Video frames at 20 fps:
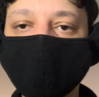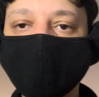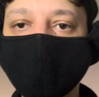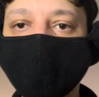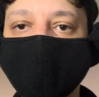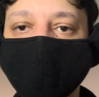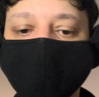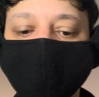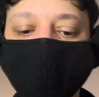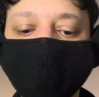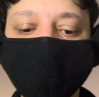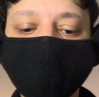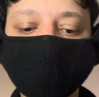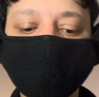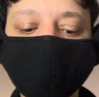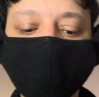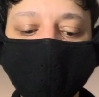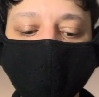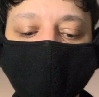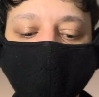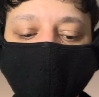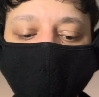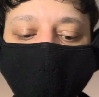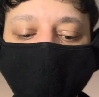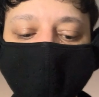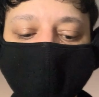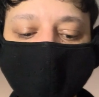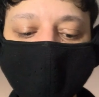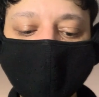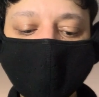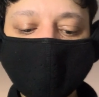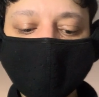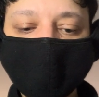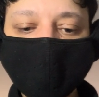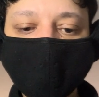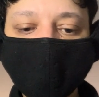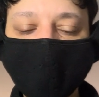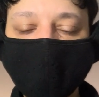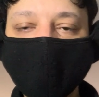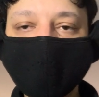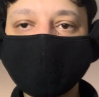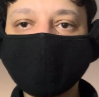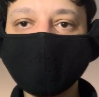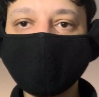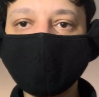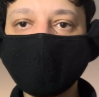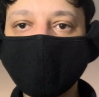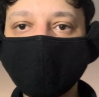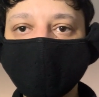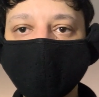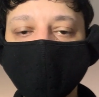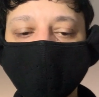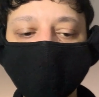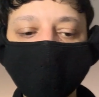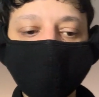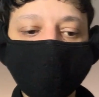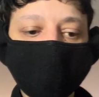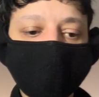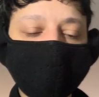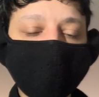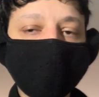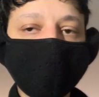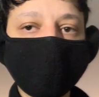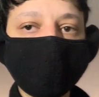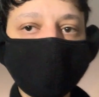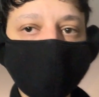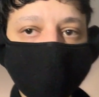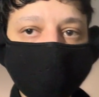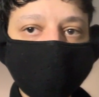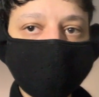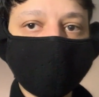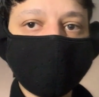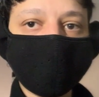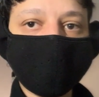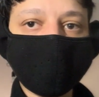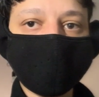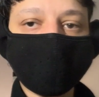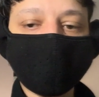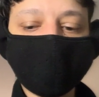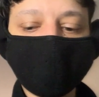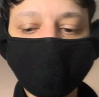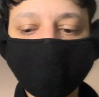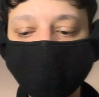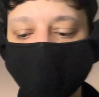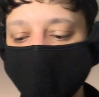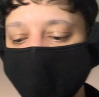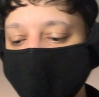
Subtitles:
part comes because, like I said, I'm going for no-code developer